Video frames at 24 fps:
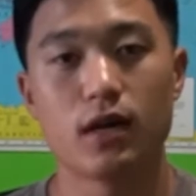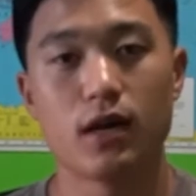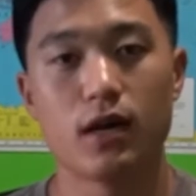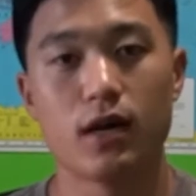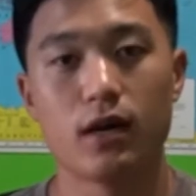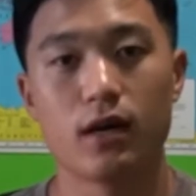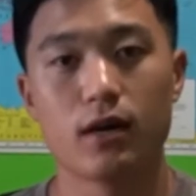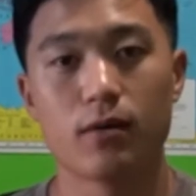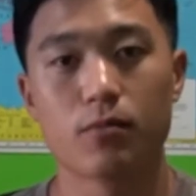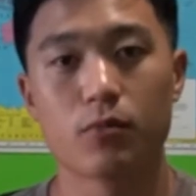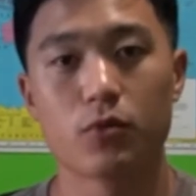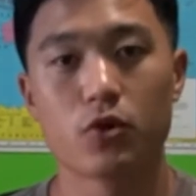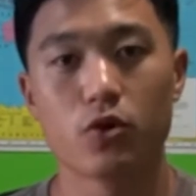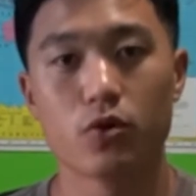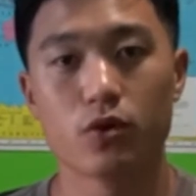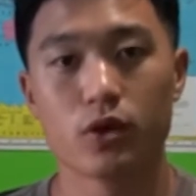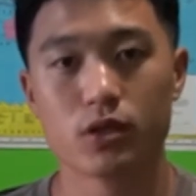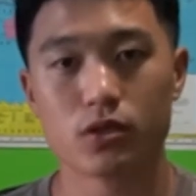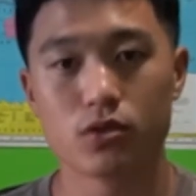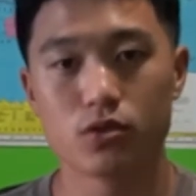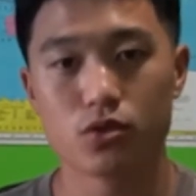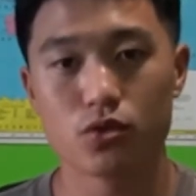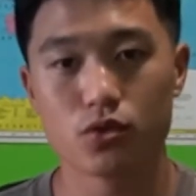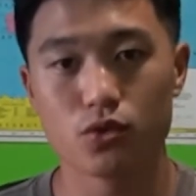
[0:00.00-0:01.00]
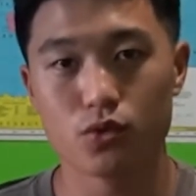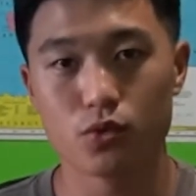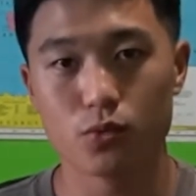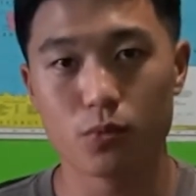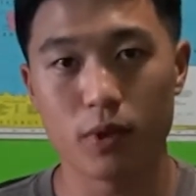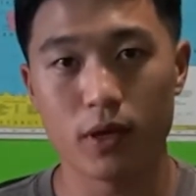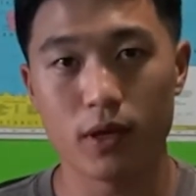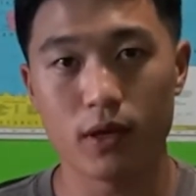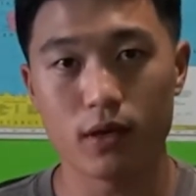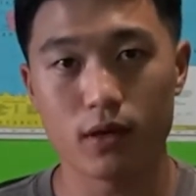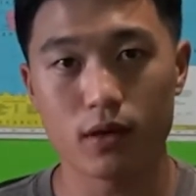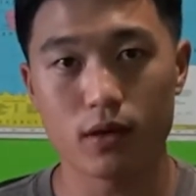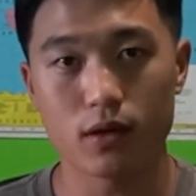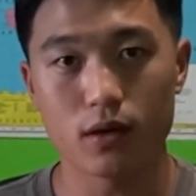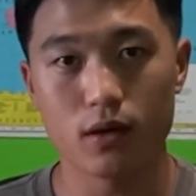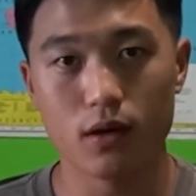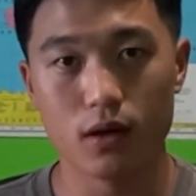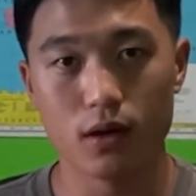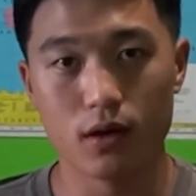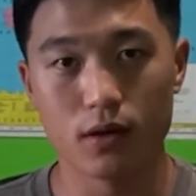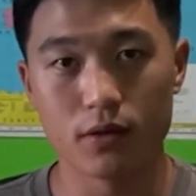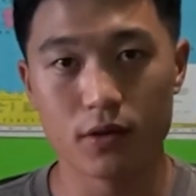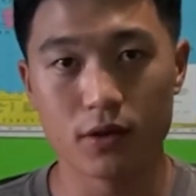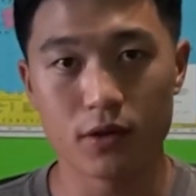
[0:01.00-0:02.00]
I'm going to make
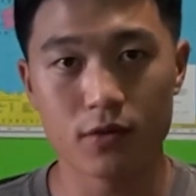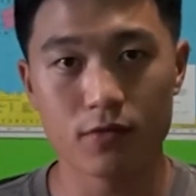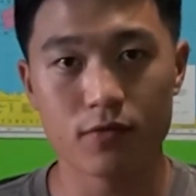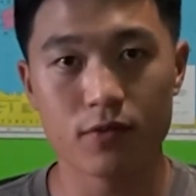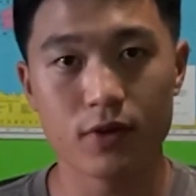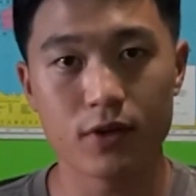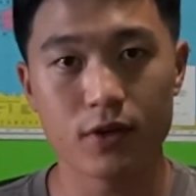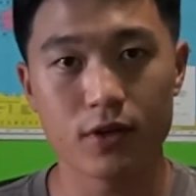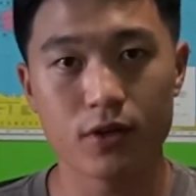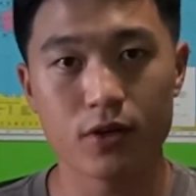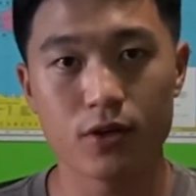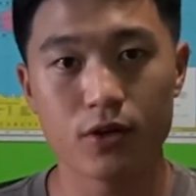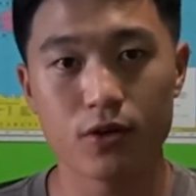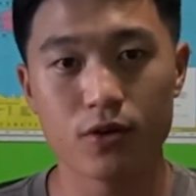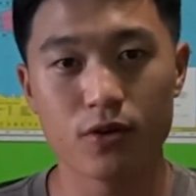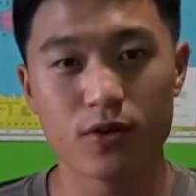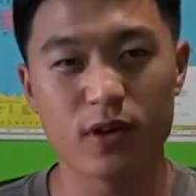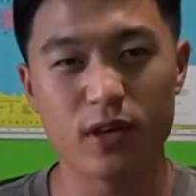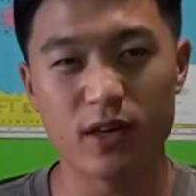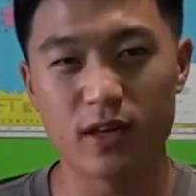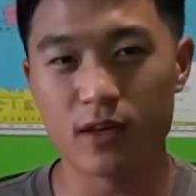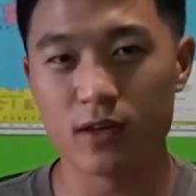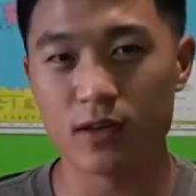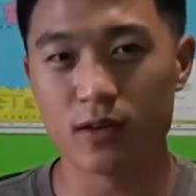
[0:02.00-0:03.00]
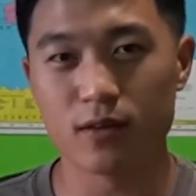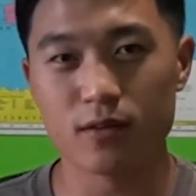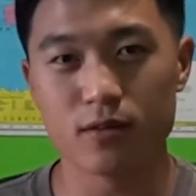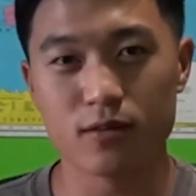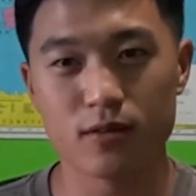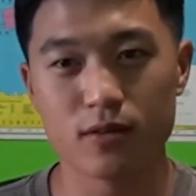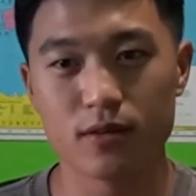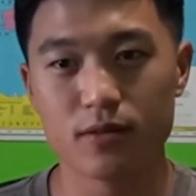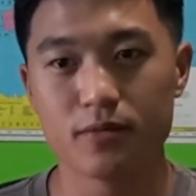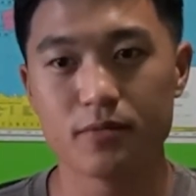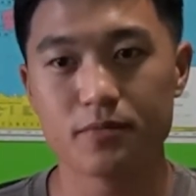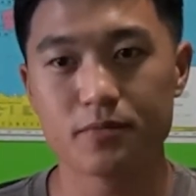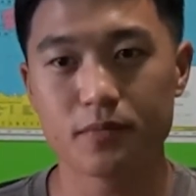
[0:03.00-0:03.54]
another video in